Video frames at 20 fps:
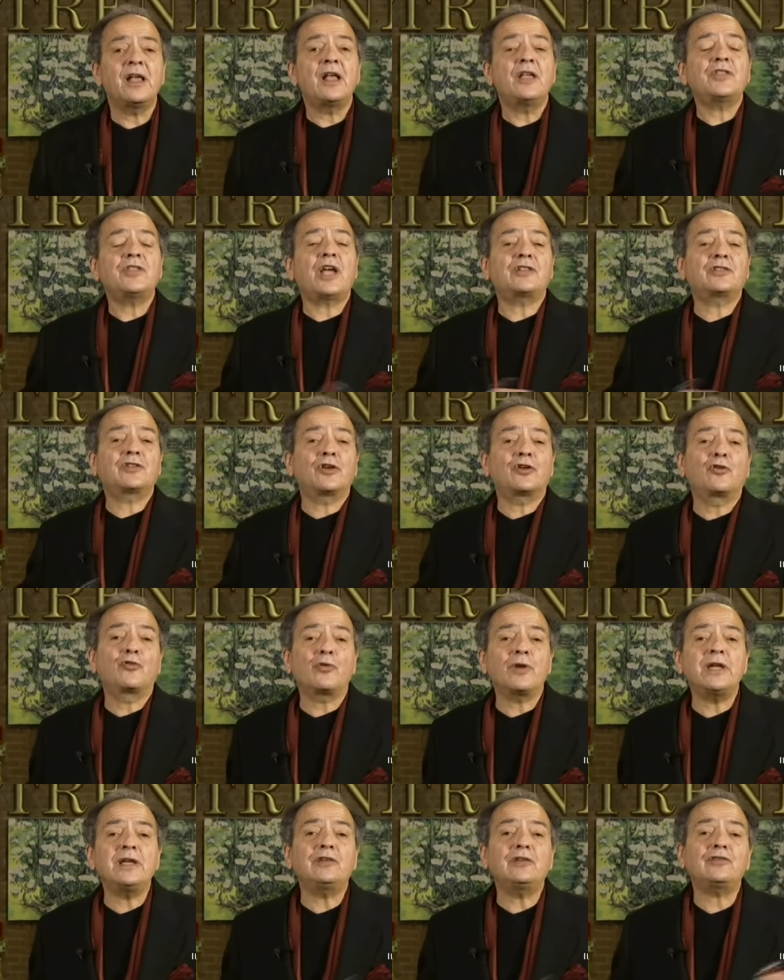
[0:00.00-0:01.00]
that the
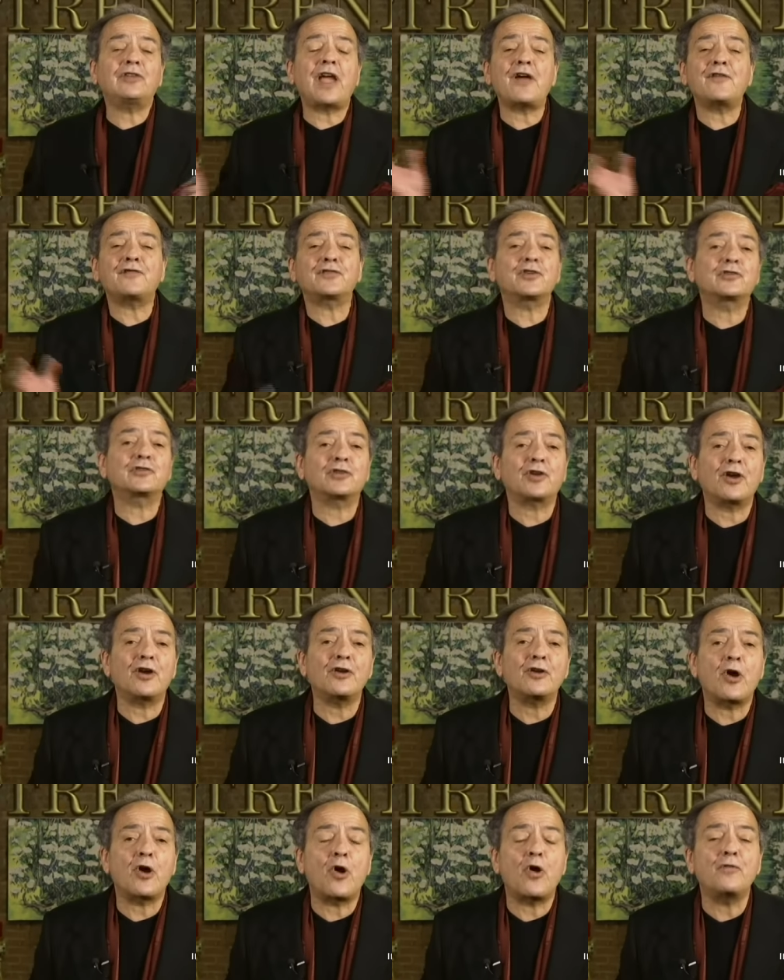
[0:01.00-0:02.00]
Greeks have to
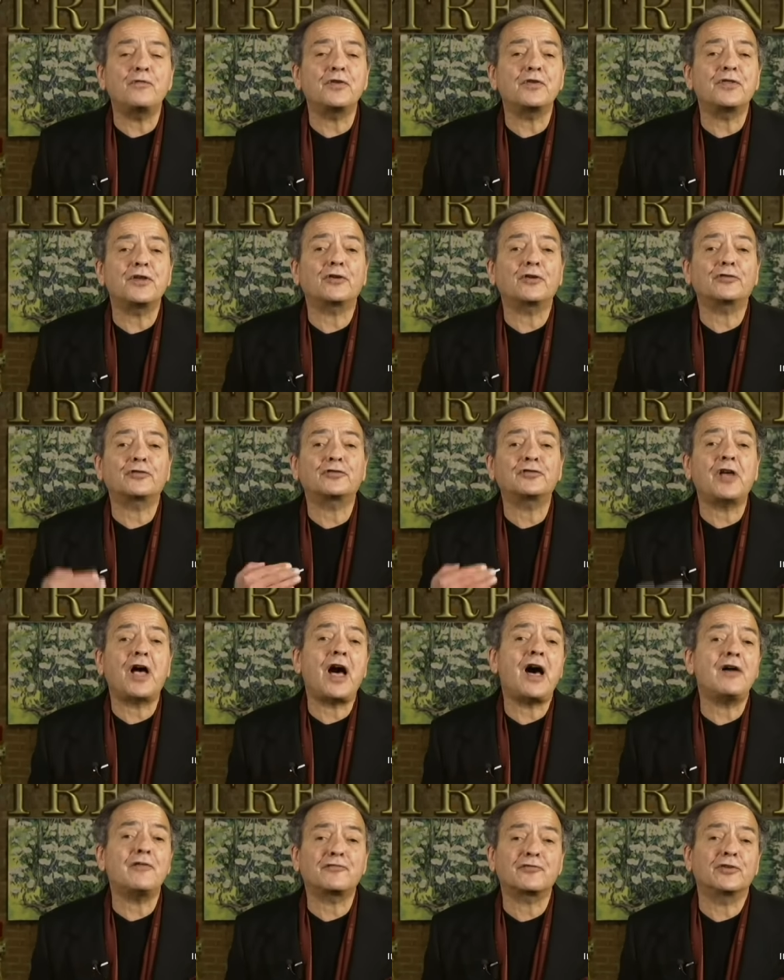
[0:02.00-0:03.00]
turn over their
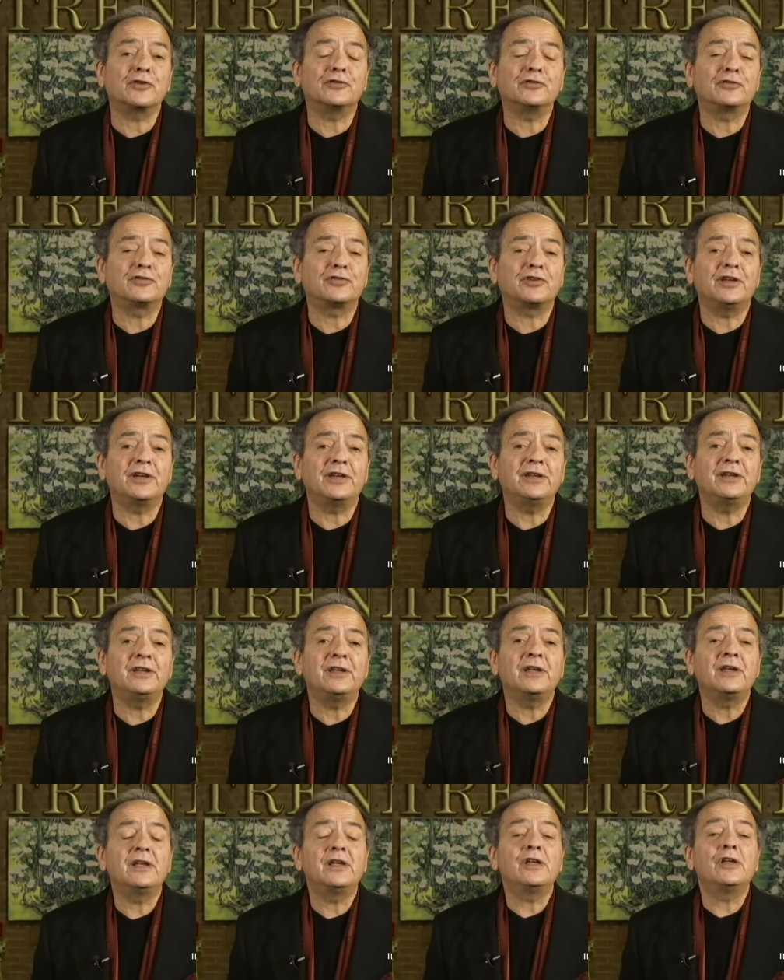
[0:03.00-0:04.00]
sovereignty
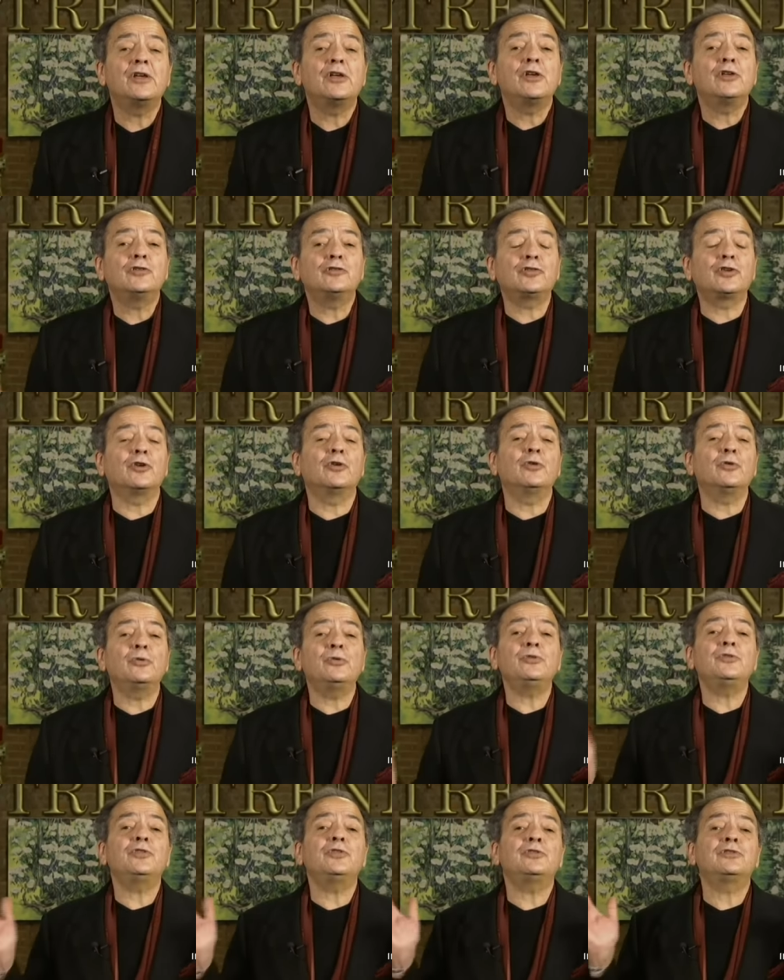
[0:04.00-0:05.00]

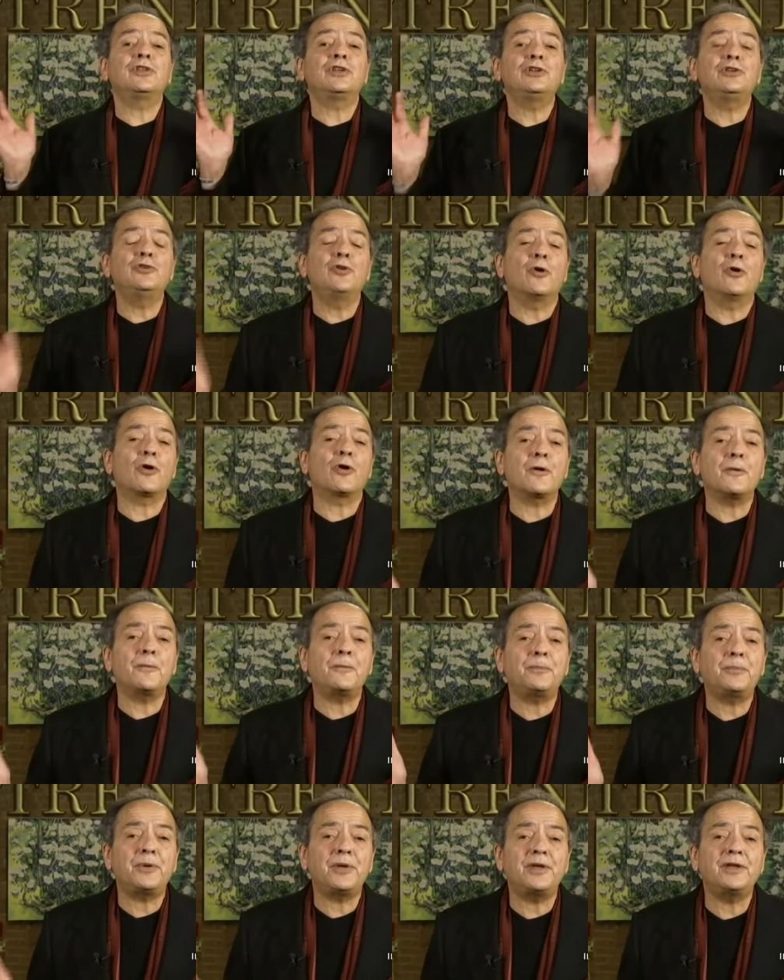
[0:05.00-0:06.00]
to the
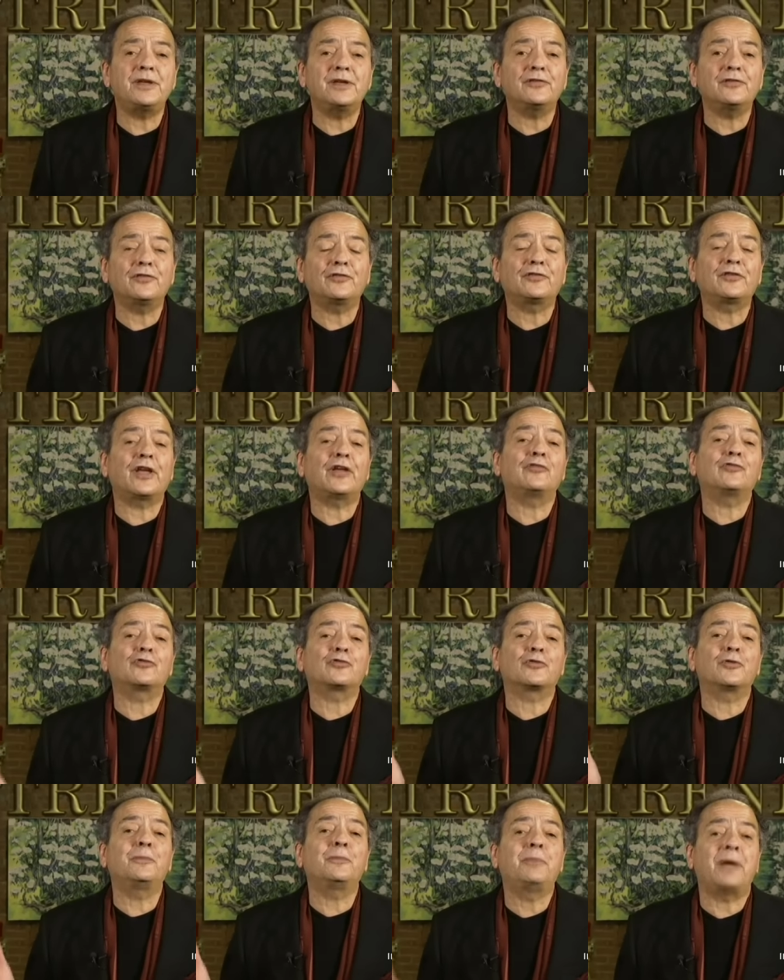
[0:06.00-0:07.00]
European
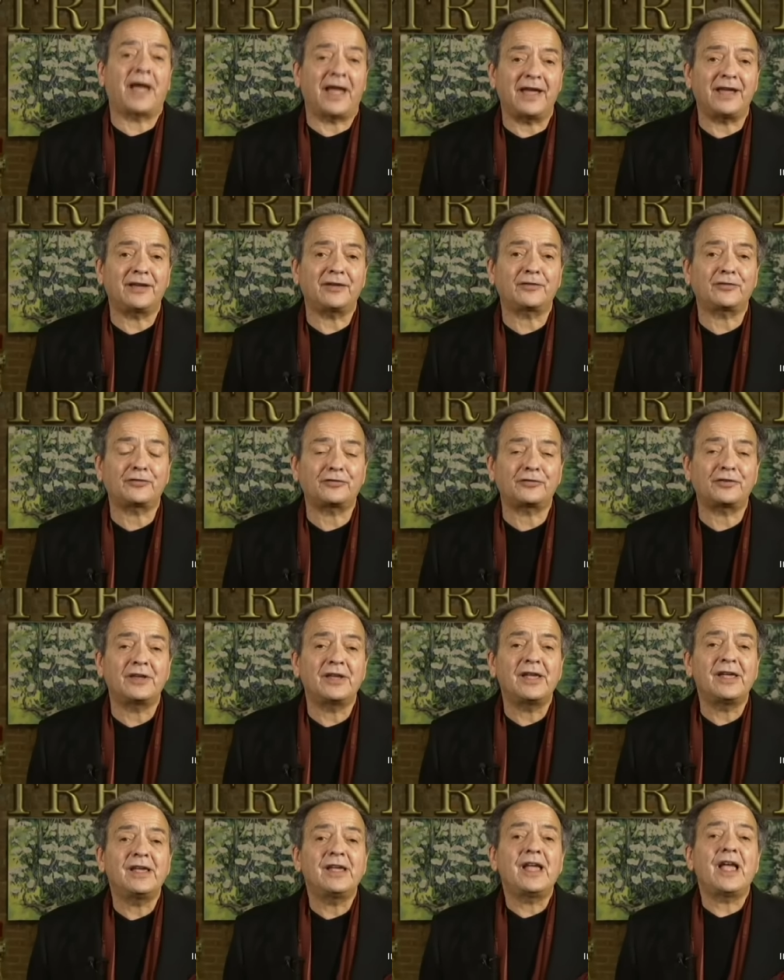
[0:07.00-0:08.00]
Central Banks
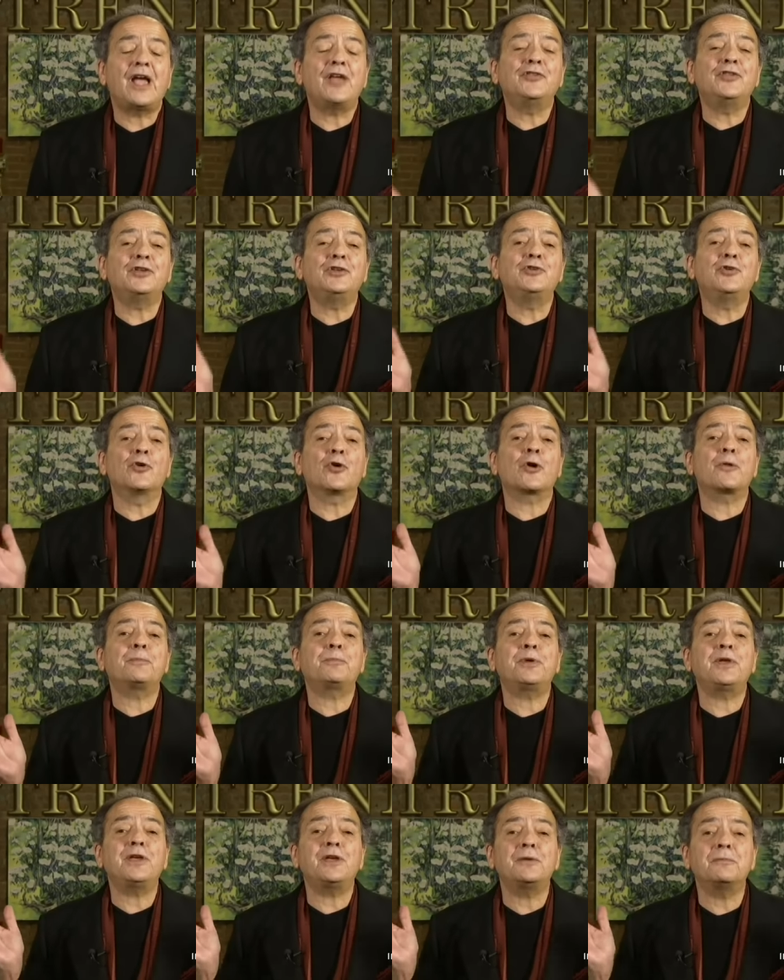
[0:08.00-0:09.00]
and the
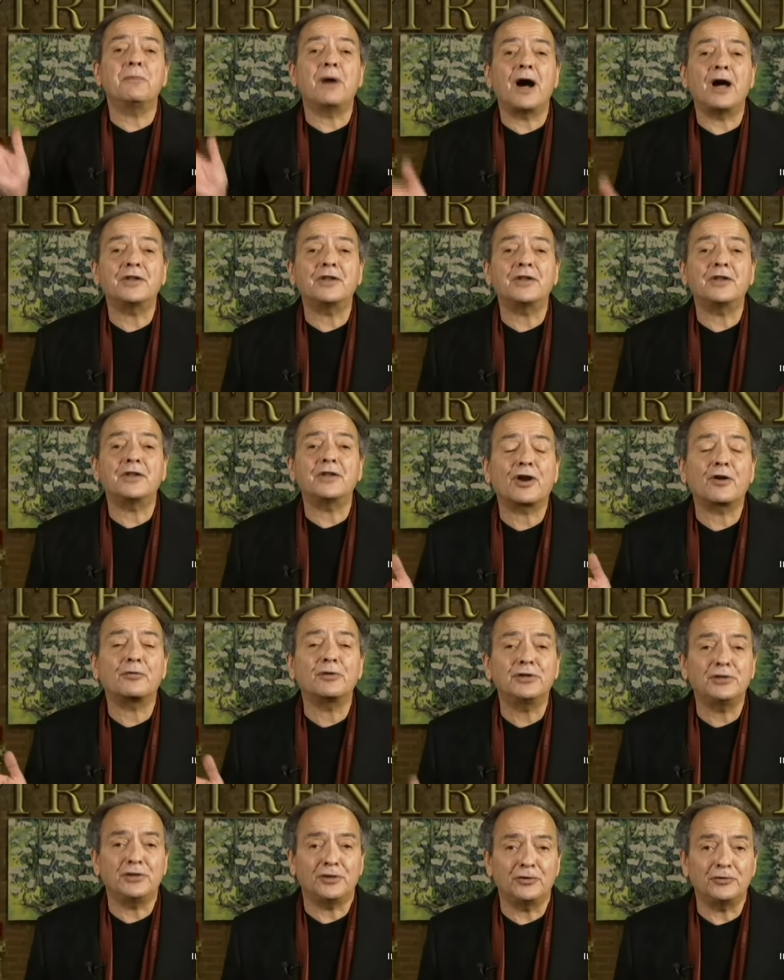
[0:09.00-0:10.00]
European
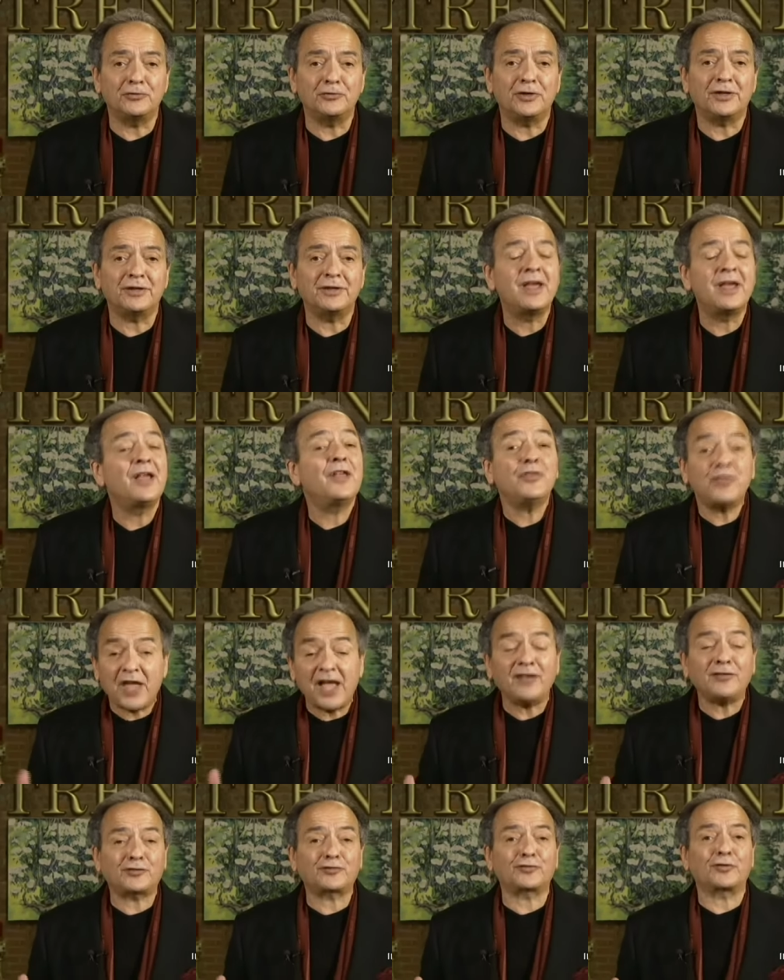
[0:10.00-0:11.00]
Monetary Union.
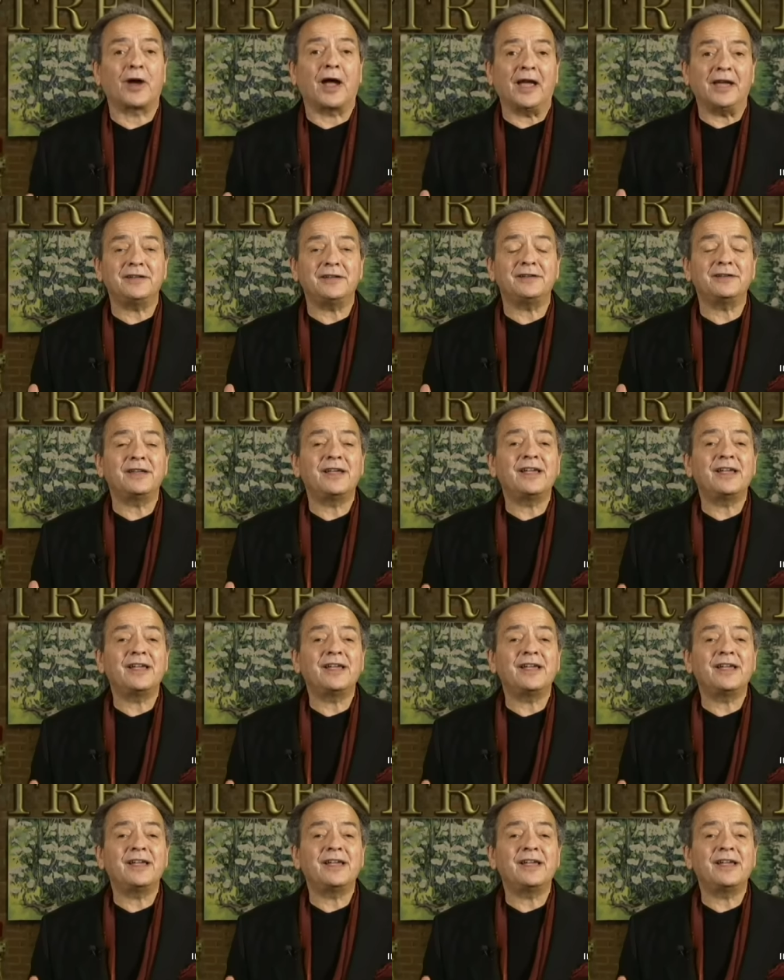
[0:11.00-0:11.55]
That's right.